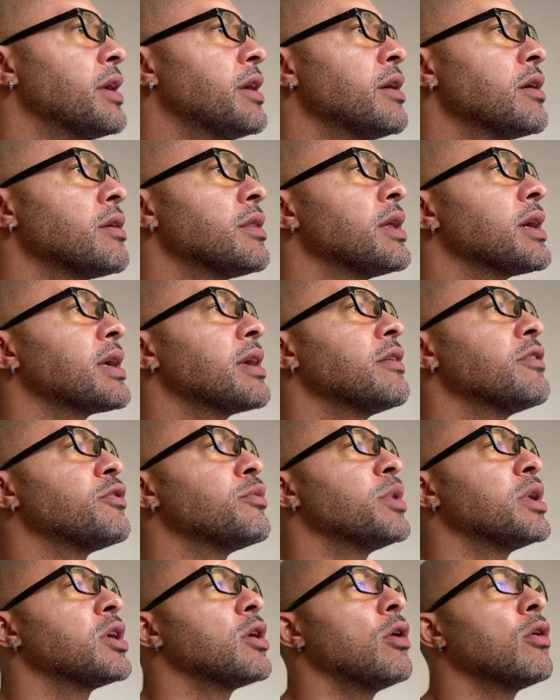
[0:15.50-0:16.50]
here that gives
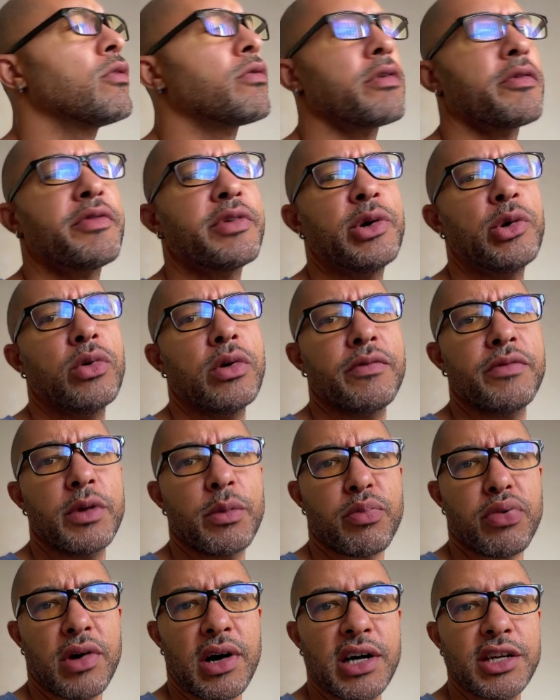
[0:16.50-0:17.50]
me an overview of the
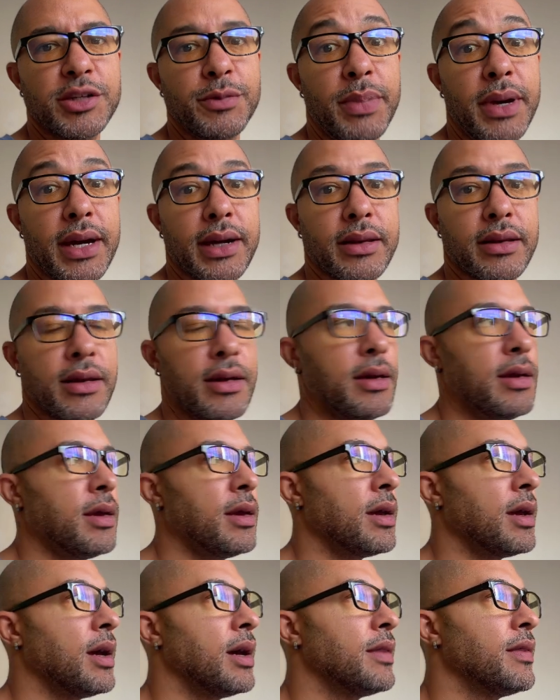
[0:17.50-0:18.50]
prospect
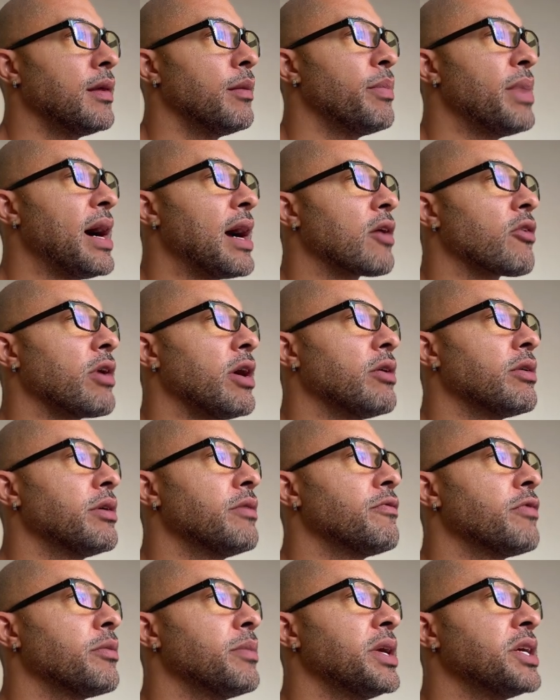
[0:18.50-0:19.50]
and the background
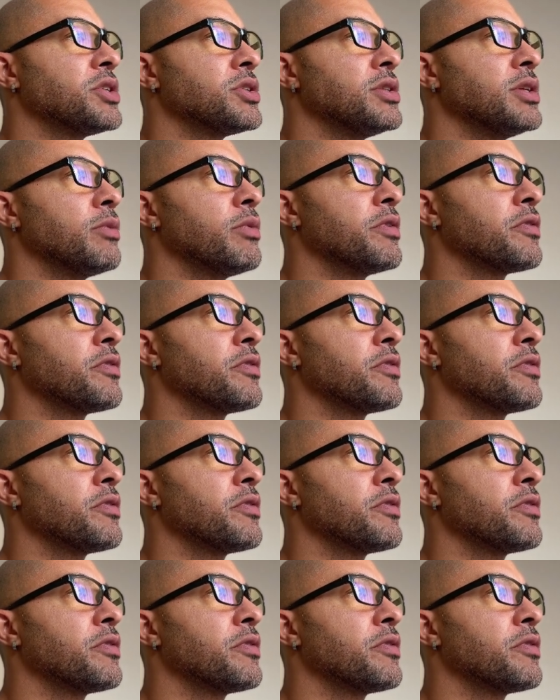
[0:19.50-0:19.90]
information that